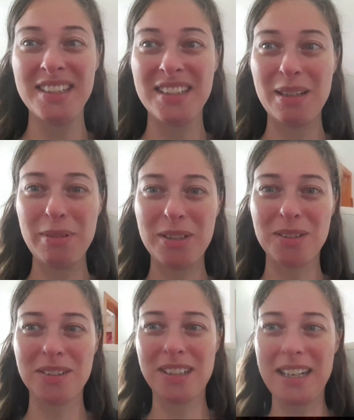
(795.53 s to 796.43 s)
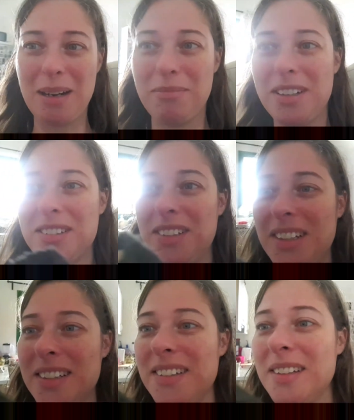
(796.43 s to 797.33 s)
Let me turn the camera so you
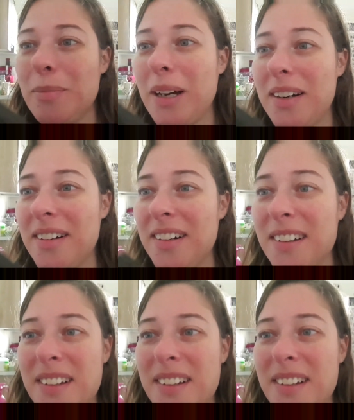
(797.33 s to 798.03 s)
can see better.